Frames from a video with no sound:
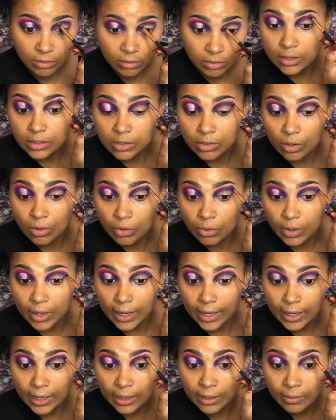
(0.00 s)
It's
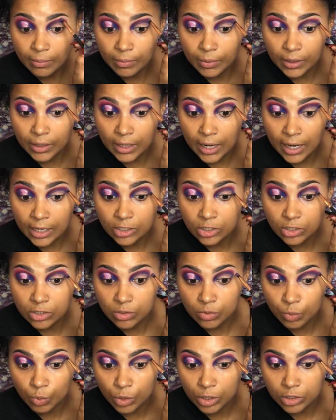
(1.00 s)
okay, but I
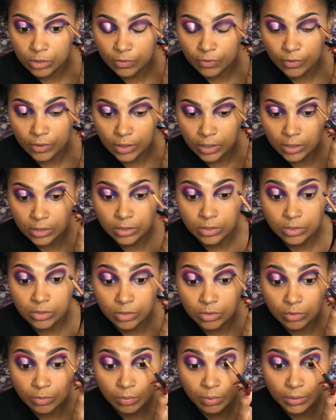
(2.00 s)
just wish for it
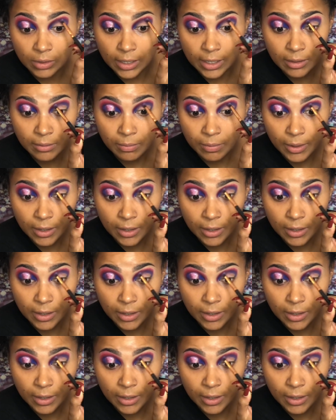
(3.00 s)
to blend